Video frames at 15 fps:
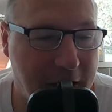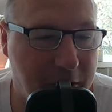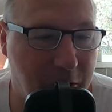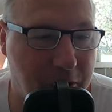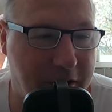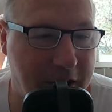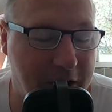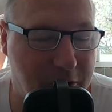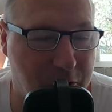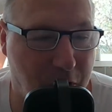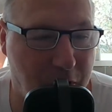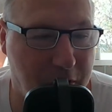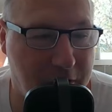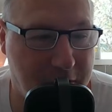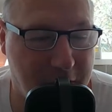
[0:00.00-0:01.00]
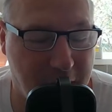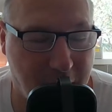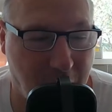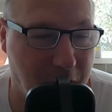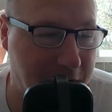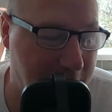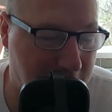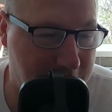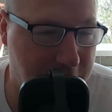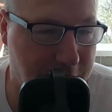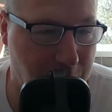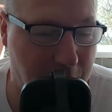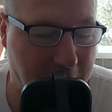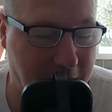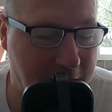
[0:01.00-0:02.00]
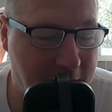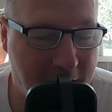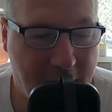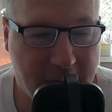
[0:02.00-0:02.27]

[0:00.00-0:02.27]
You'll see Johnson on the other wing.